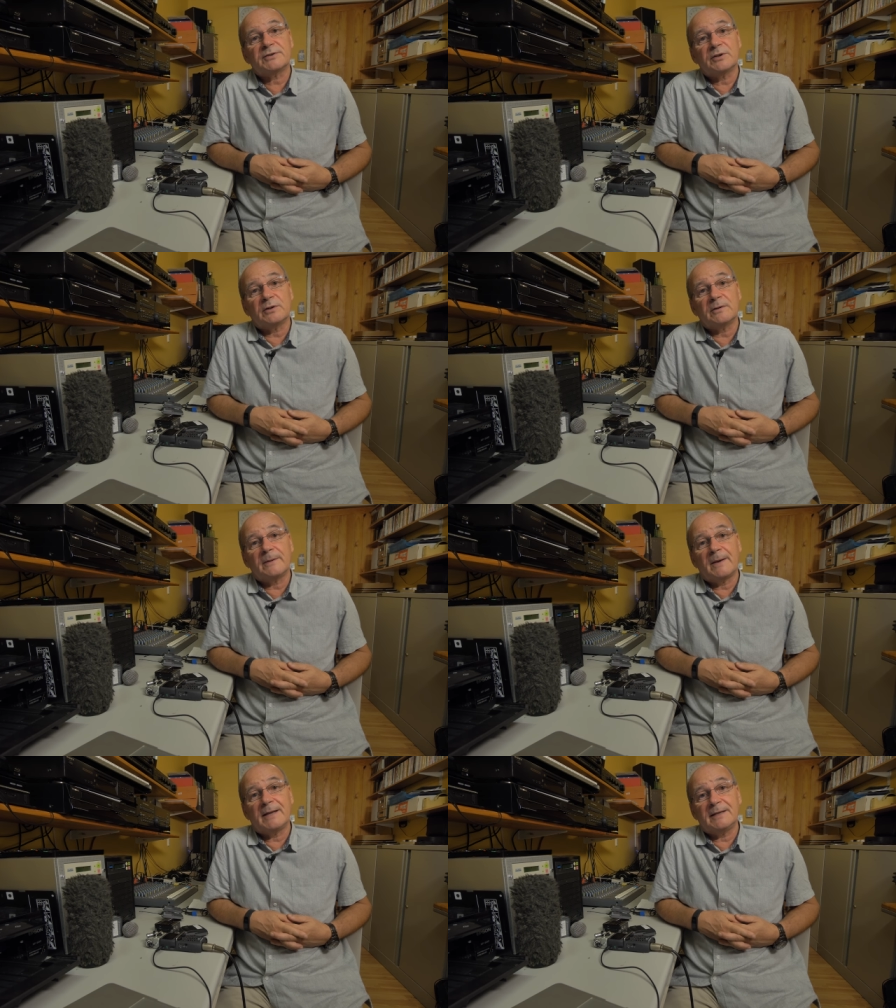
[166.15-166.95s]

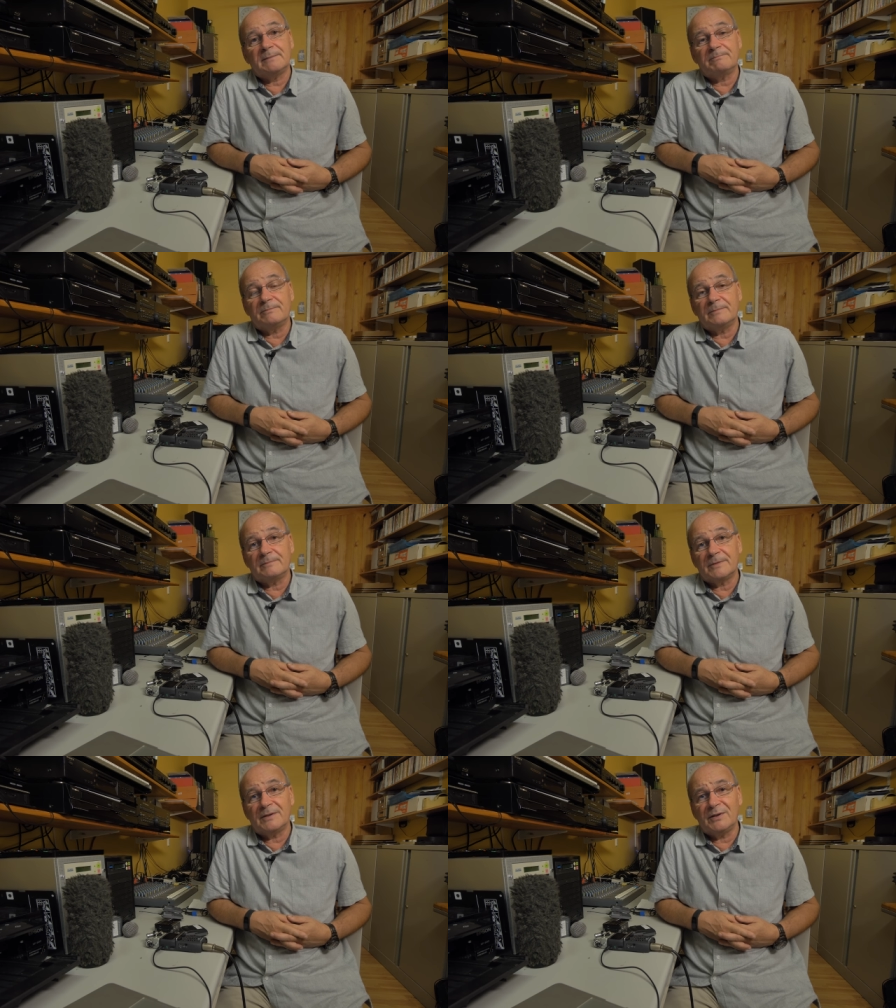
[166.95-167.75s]
So any,
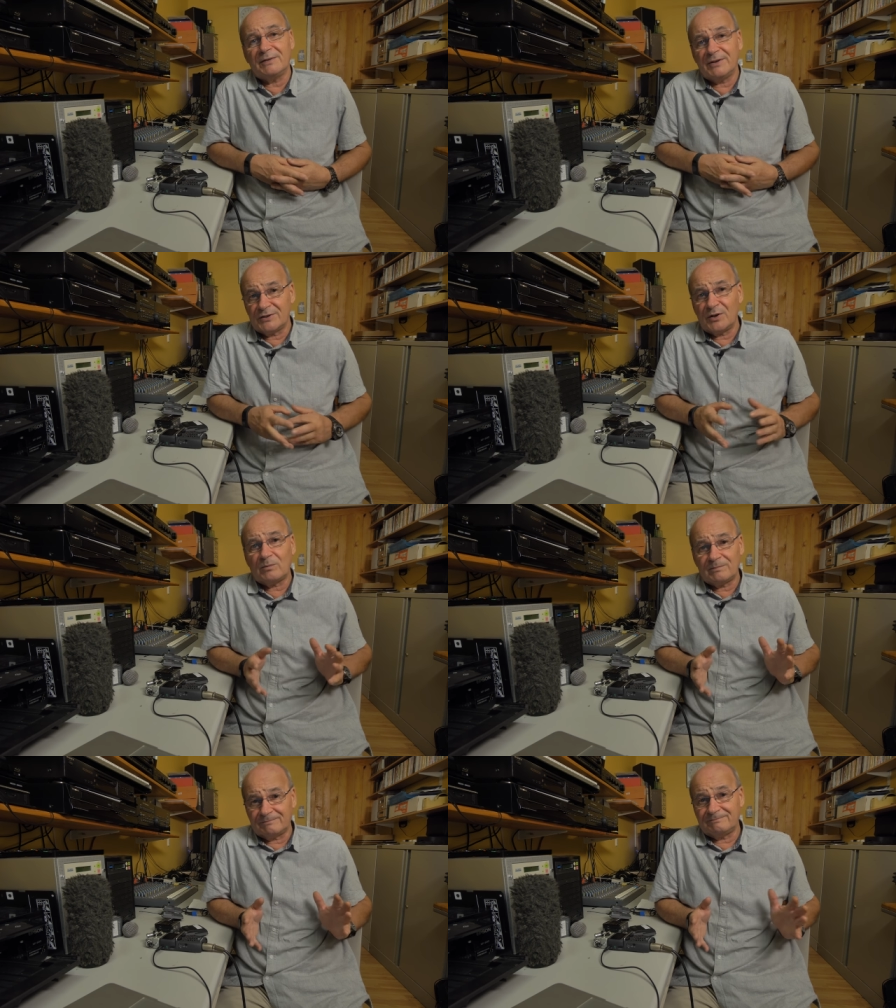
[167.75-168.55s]
if it's
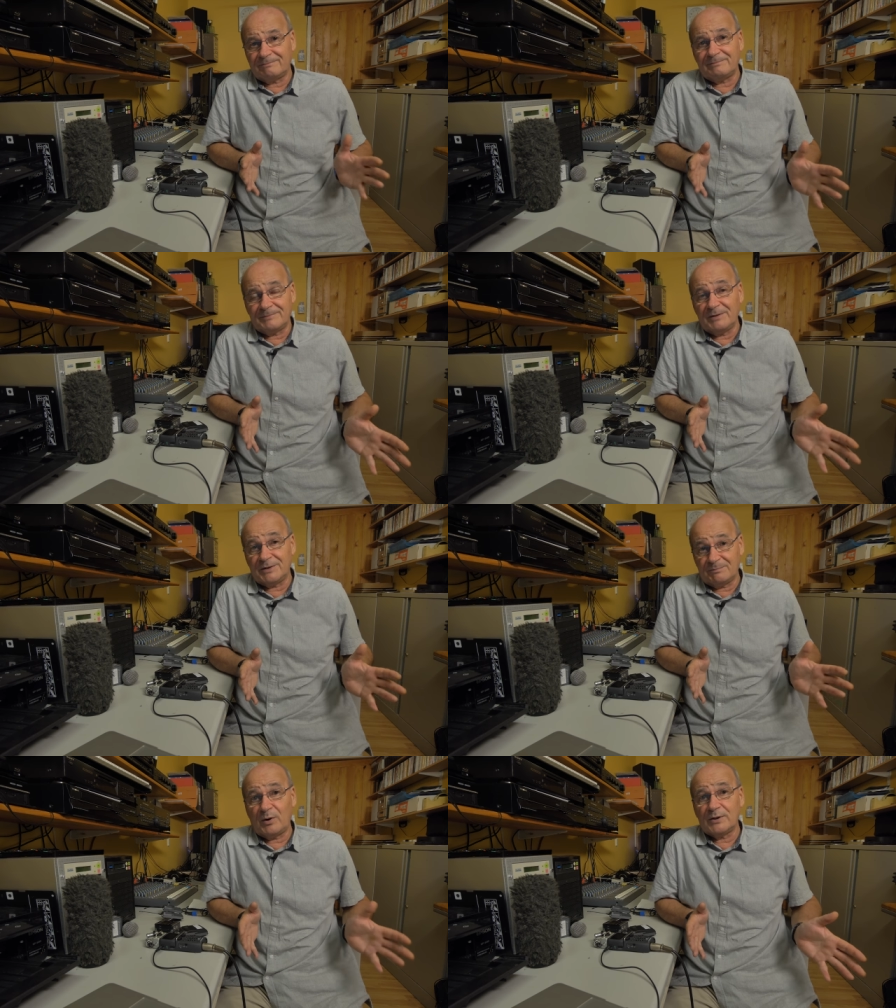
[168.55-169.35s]
not, if
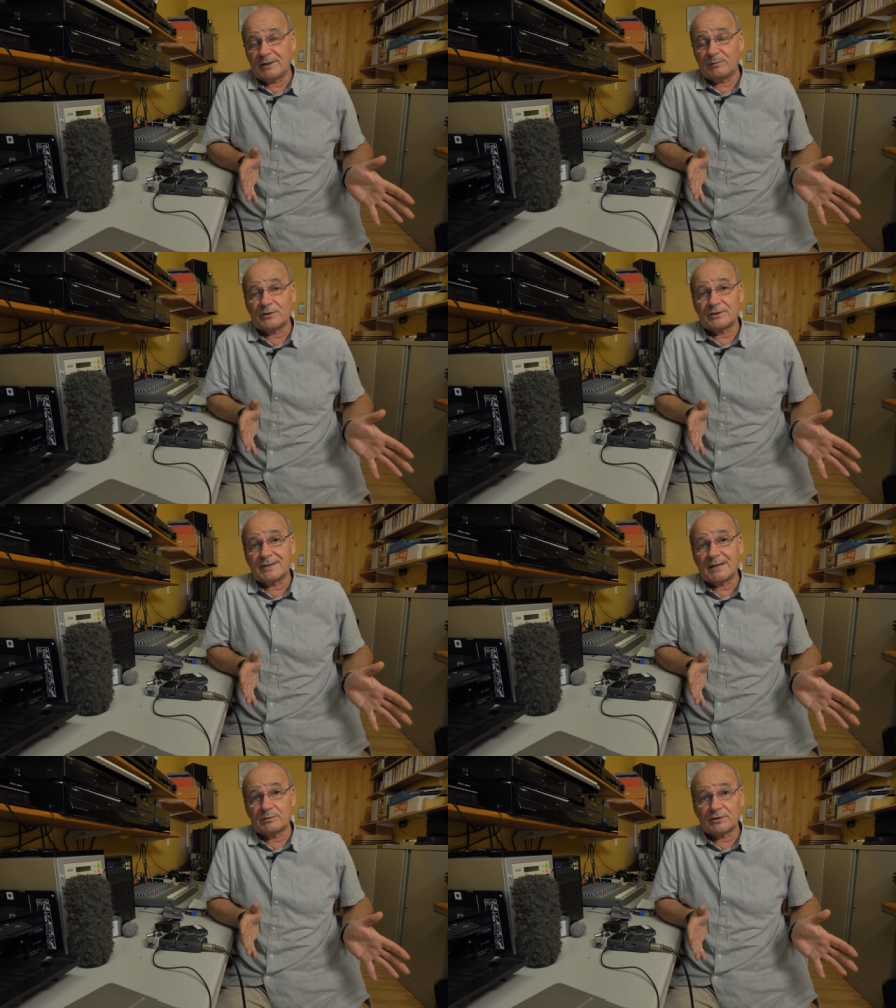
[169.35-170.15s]
it's pointing towards a
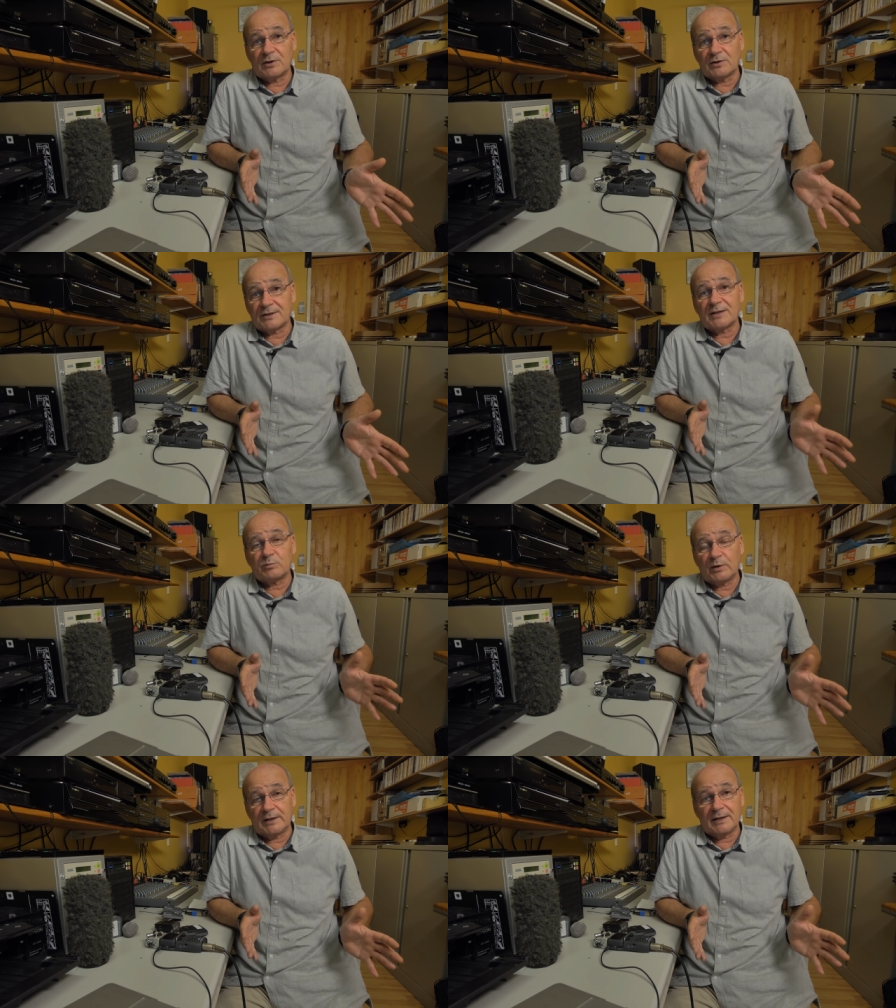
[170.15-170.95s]
sound source, that's
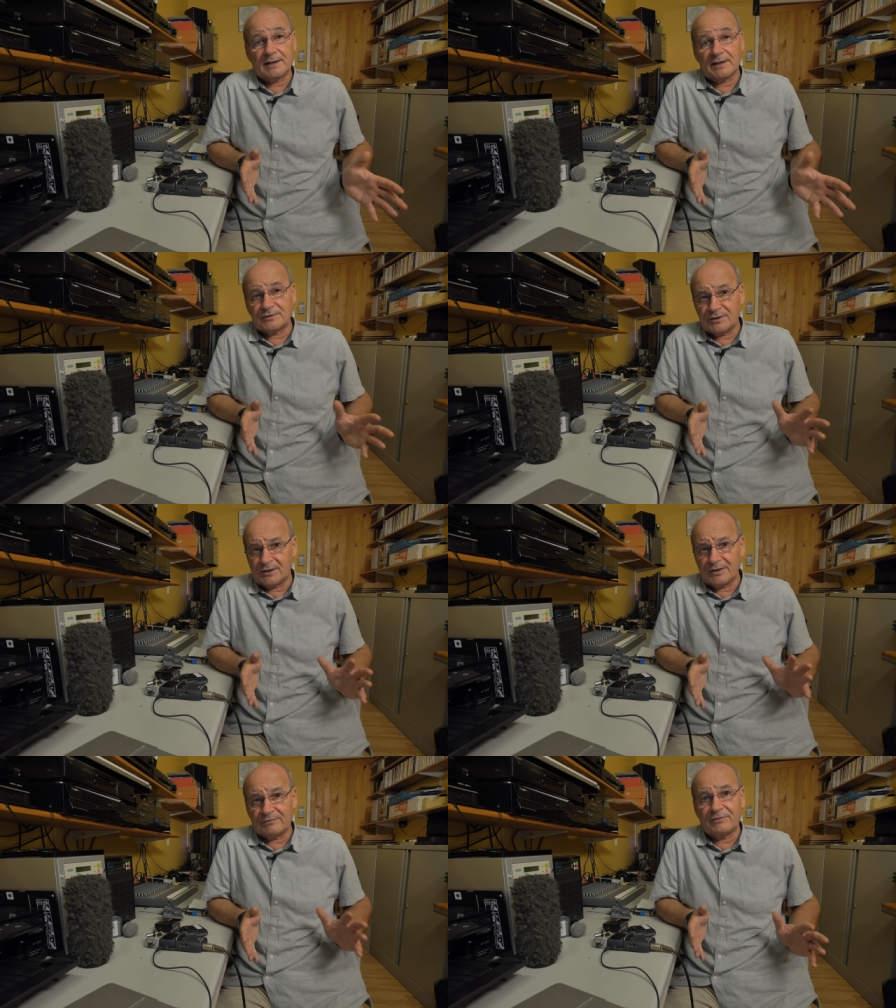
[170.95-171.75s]
what you're going to get.
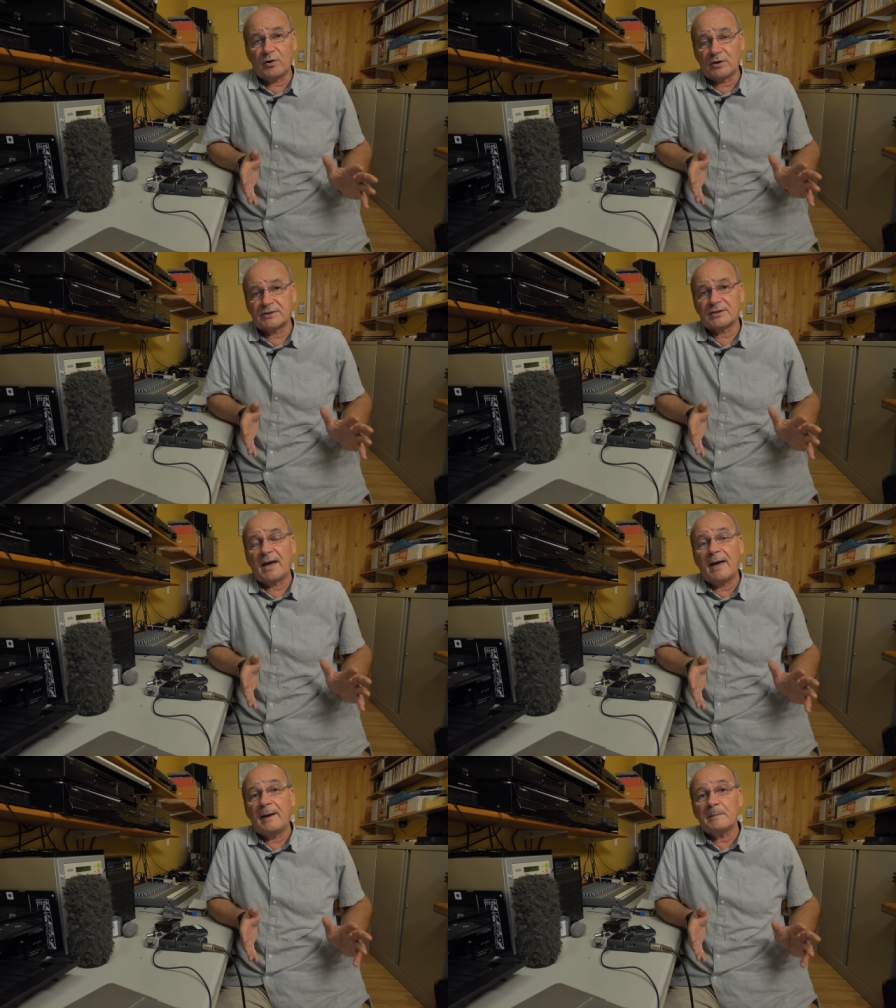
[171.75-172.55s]
Certainly the voice
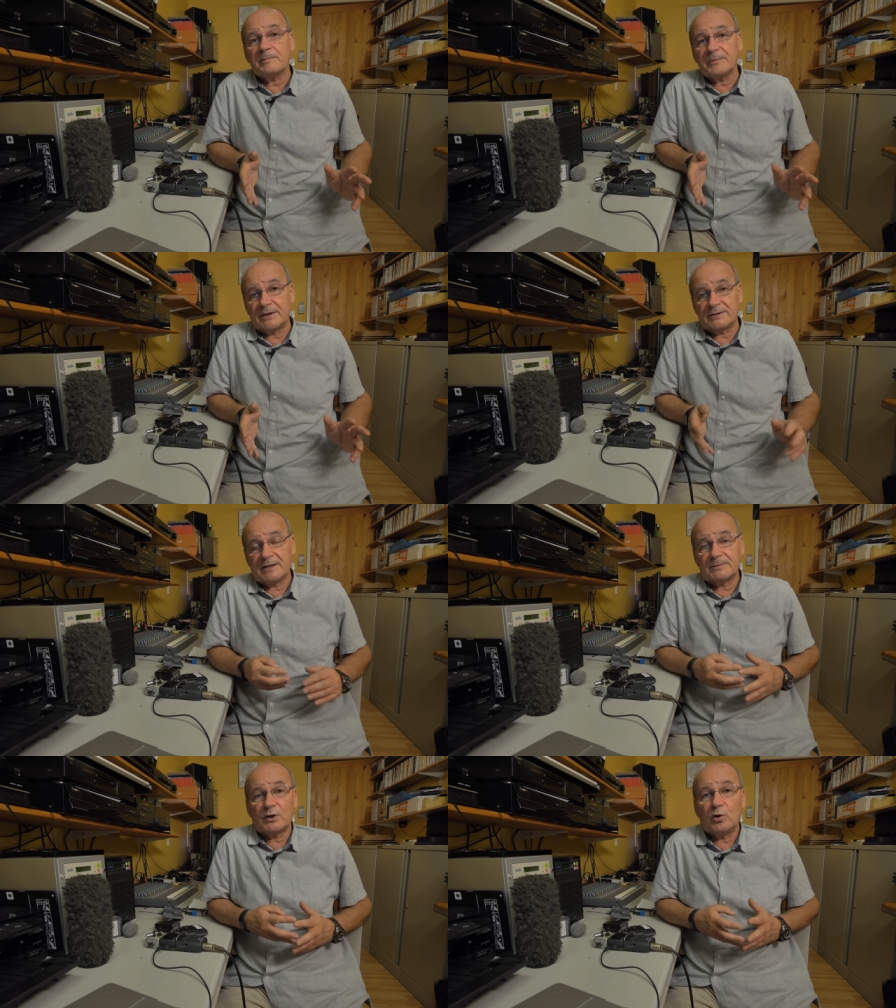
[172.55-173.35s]
he
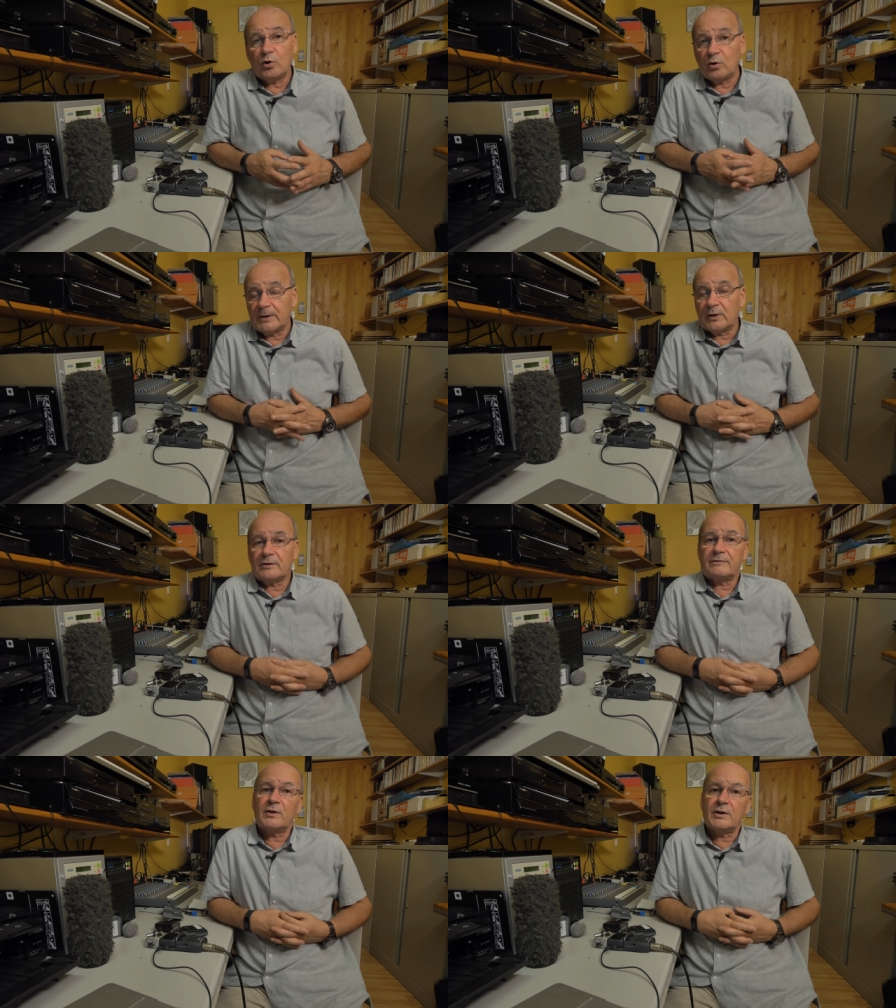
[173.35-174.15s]
seems to home in on
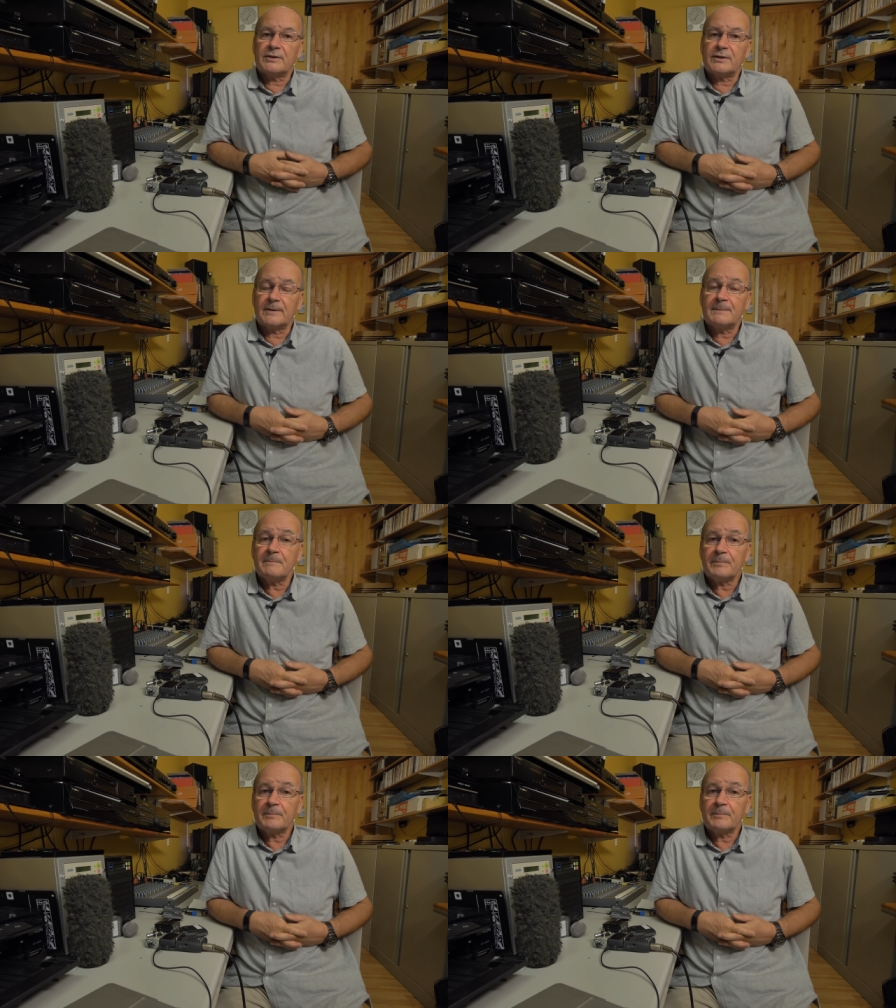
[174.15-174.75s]
the voice and